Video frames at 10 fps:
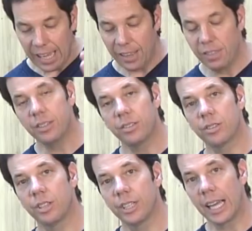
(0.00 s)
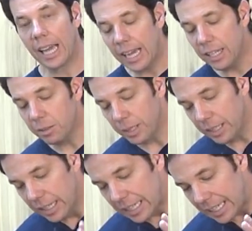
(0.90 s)
and this is going to aid
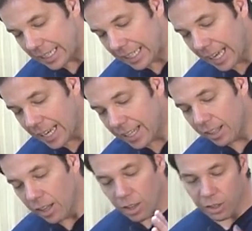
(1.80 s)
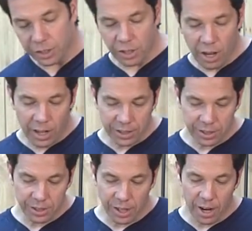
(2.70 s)
me in getting the saw
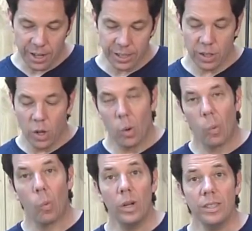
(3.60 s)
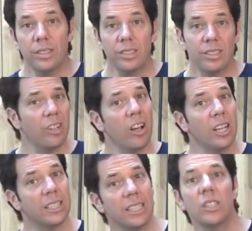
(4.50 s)
started. Once the
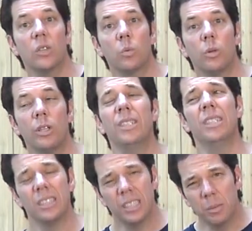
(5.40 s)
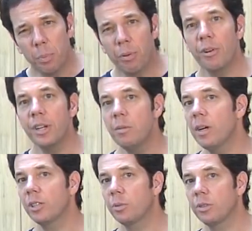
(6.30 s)
saw is in the wood, it pretty
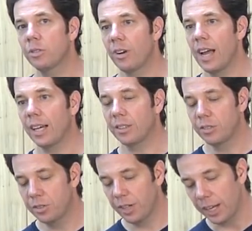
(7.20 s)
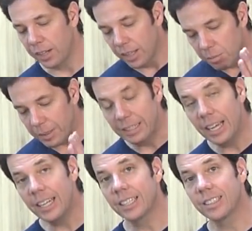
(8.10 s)
much will track straight, but
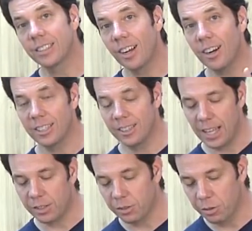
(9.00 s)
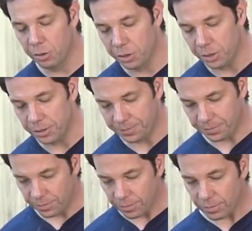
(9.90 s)
getting it started, that's crucial.
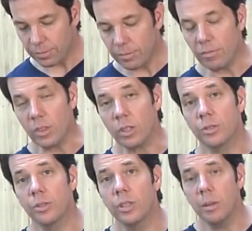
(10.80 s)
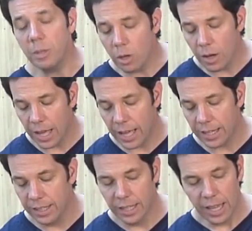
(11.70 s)
So let me go
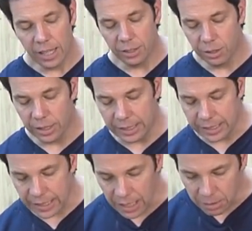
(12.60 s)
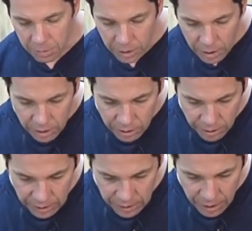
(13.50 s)
ahead and do the same
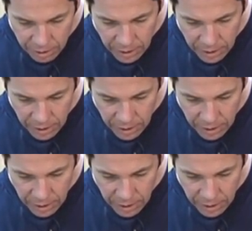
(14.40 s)
to these other